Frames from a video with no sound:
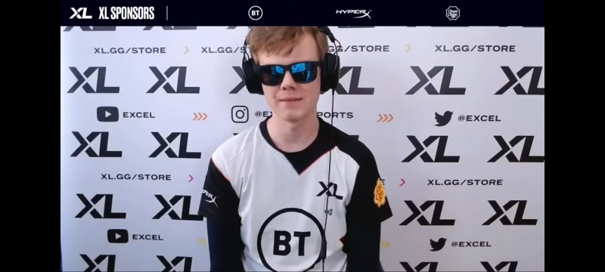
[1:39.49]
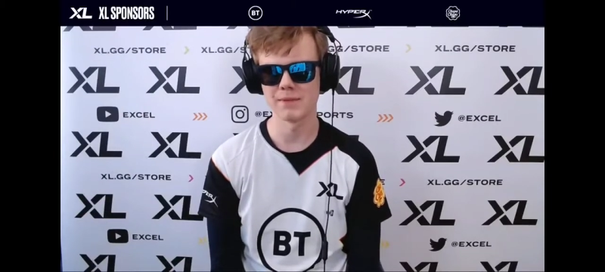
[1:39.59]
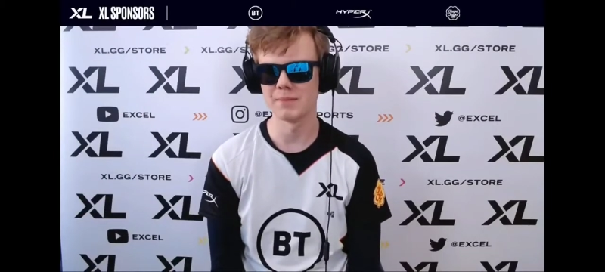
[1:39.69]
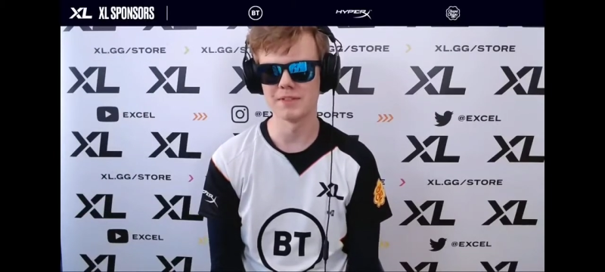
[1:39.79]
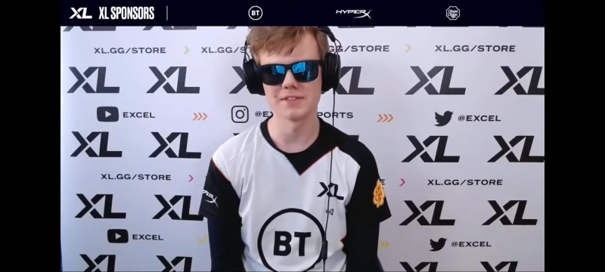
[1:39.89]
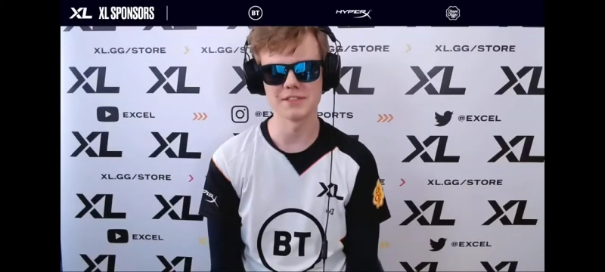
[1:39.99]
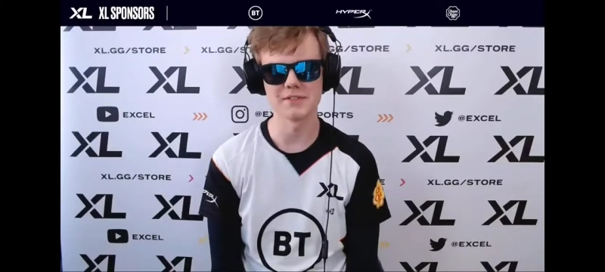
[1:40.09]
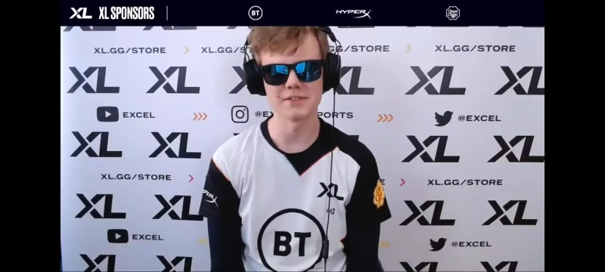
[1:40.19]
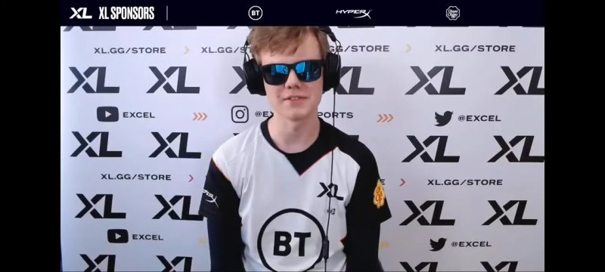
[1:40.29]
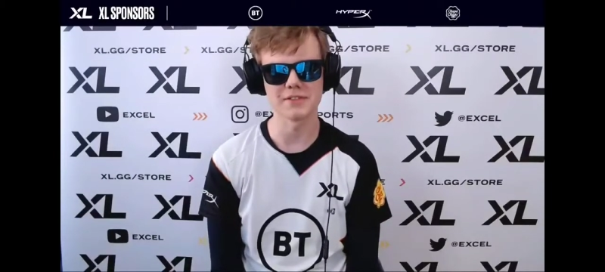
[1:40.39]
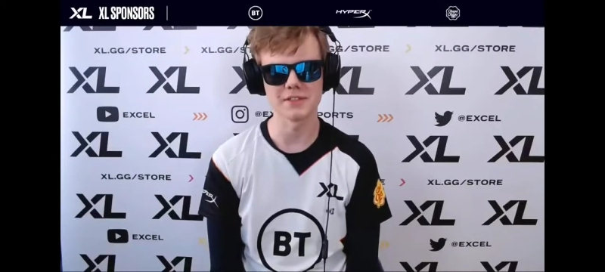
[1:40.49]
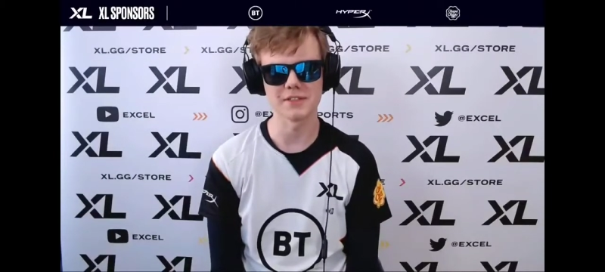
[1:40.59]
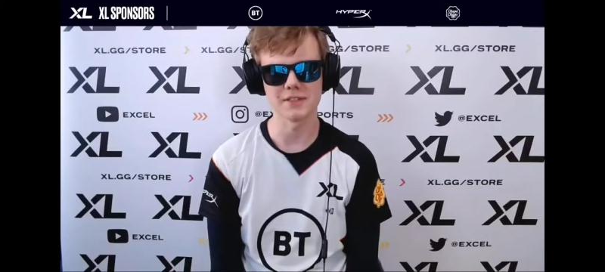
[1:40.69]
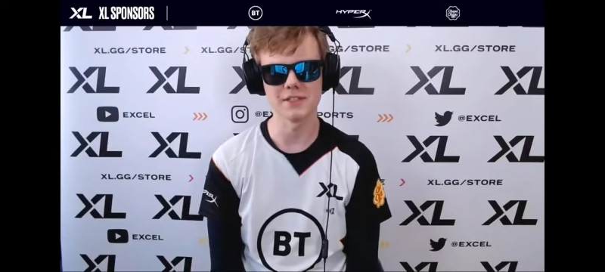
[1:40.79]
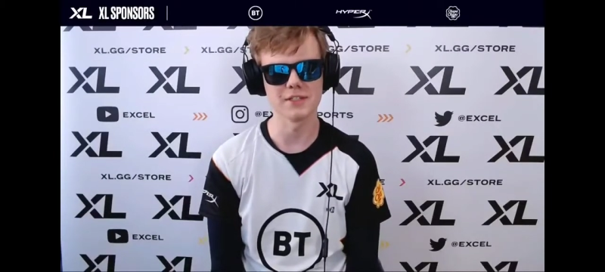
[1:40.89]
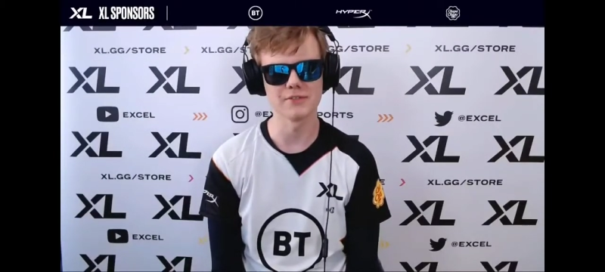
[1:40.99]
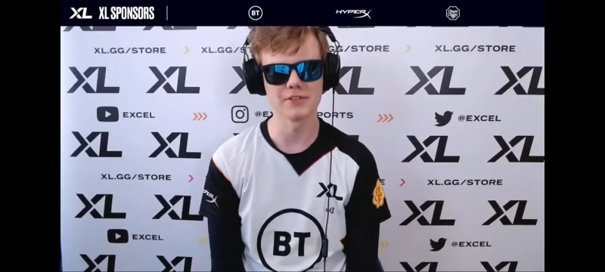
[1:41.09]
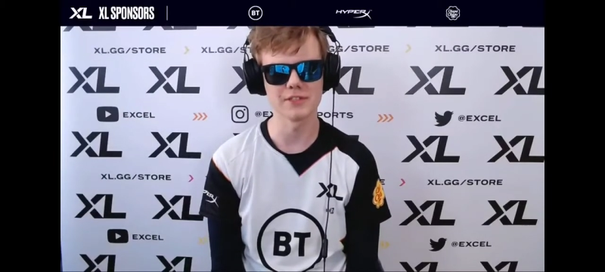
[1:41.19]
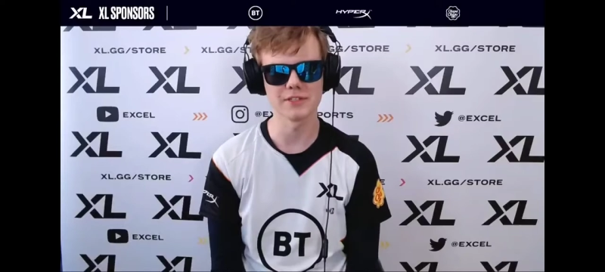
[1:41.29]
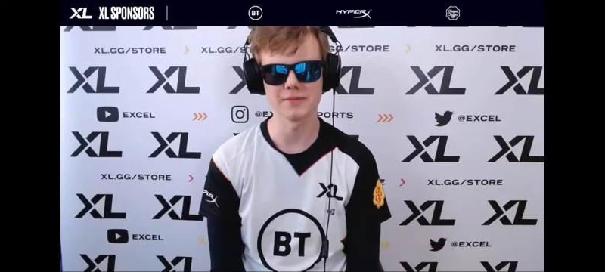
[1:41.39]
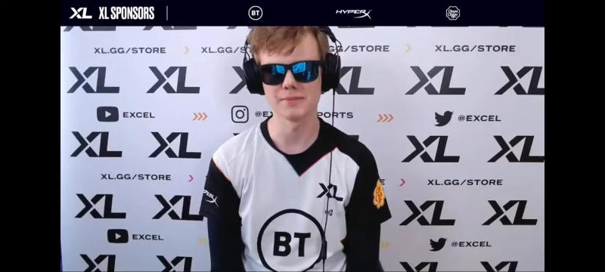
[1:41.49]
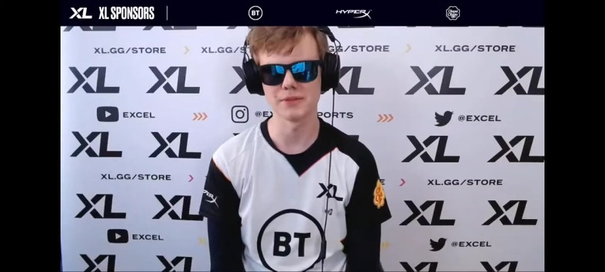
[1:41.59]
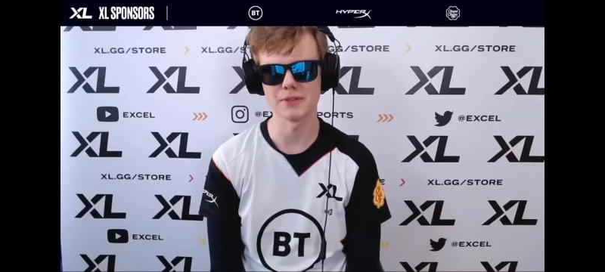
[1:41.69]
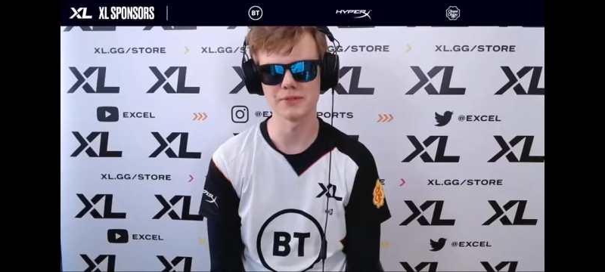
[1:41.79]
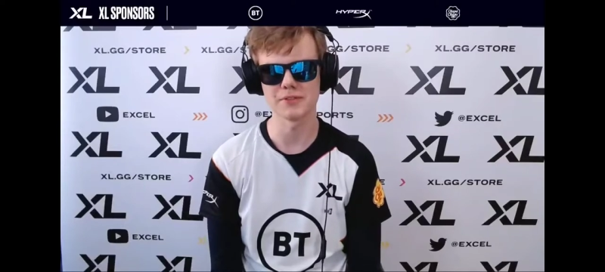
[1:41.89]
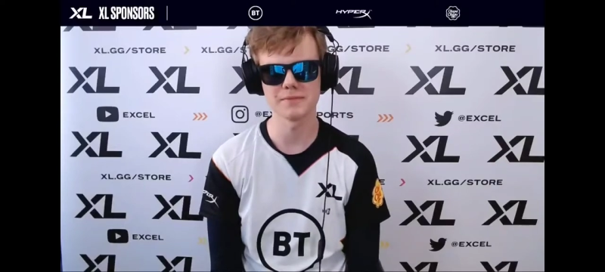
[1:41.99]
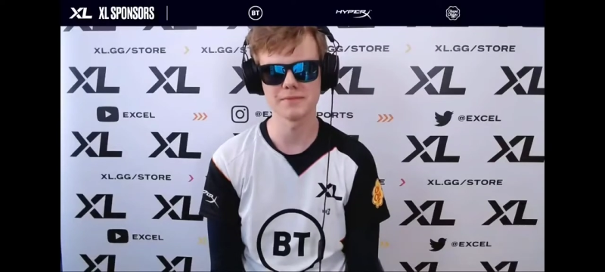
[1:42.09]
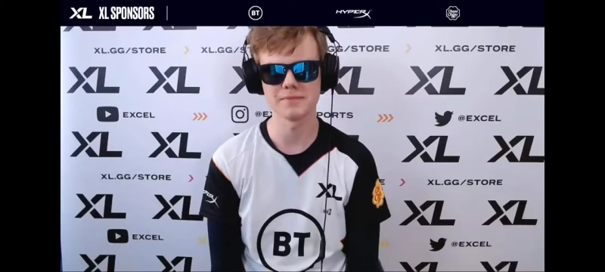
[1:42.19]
maybe this year it's the year of the duck. Who knows?